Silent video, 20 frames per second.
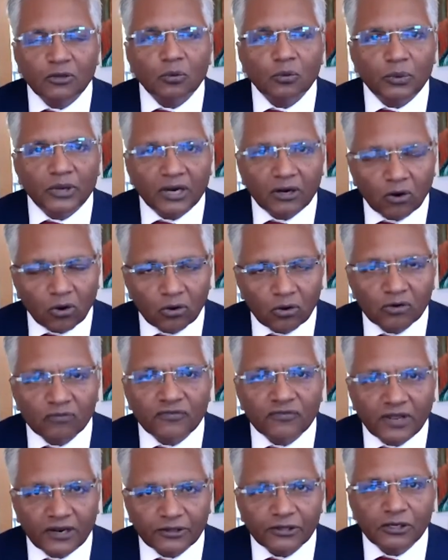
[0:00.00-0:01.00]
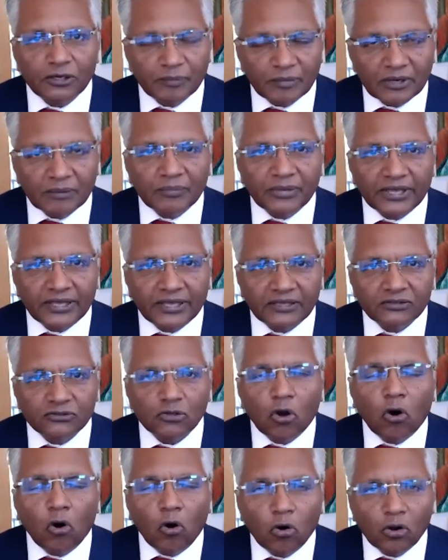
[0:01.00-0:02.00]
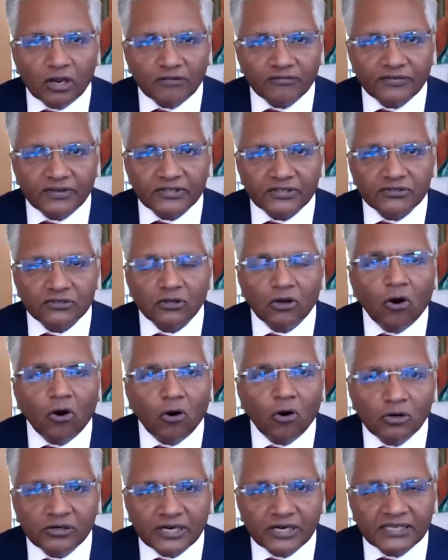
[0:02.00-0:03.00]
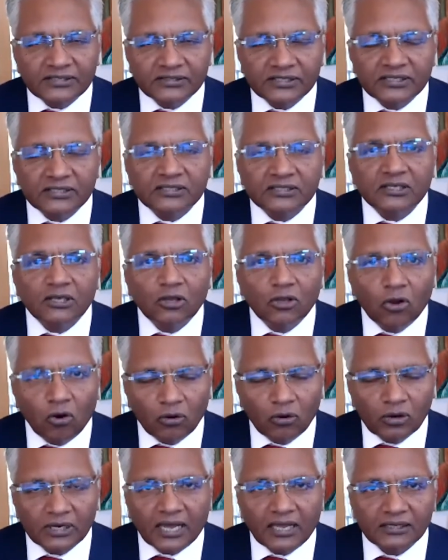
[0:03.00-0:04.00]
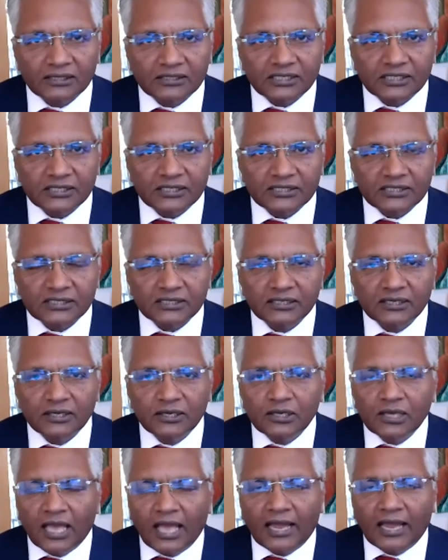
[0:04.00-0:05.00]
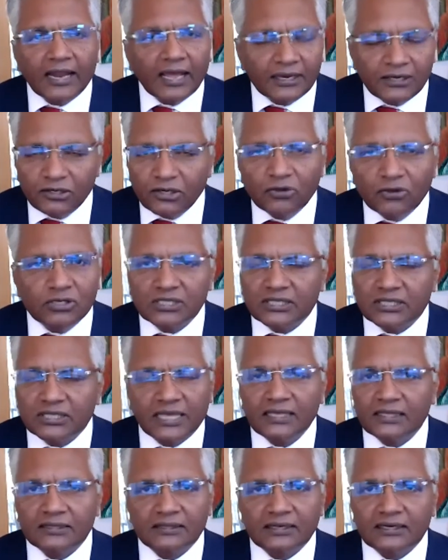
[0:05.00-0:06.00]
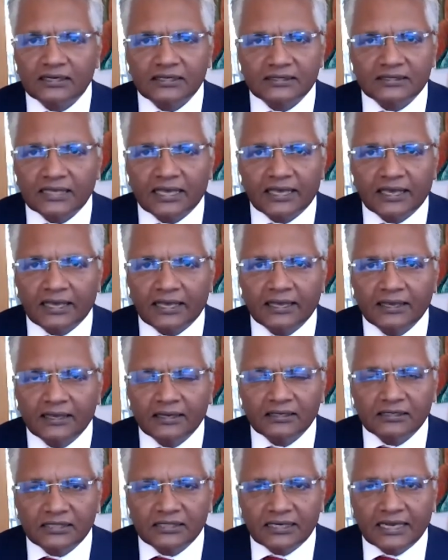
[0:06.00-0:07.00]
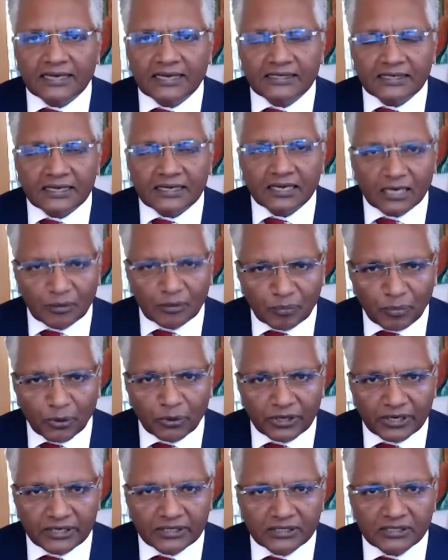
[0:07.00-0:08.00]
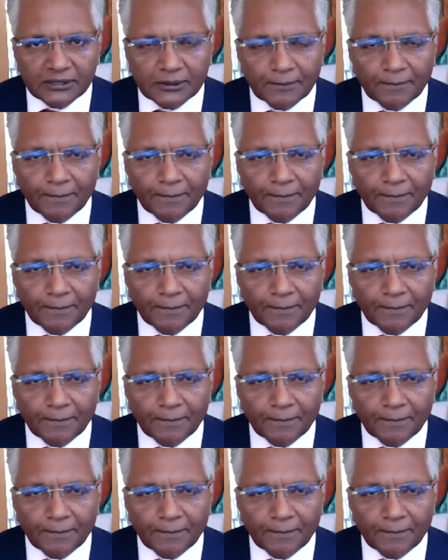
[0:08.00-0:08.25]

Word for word: We are all fellow human beings, all of us, all races, all cultures. And I don't think there is a genetic component.